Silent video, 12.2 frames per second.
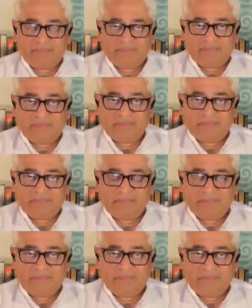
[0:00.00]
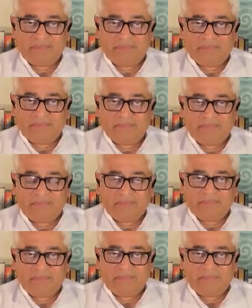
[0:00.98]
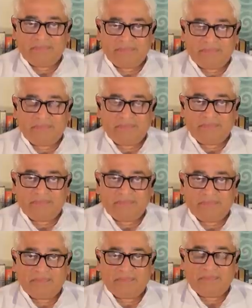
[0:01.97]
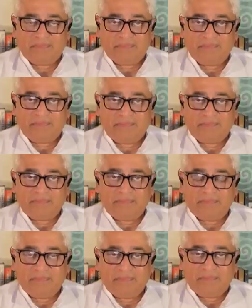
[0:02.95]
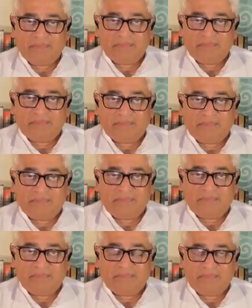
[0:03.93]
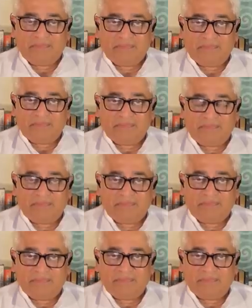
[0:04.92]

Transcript: (silent)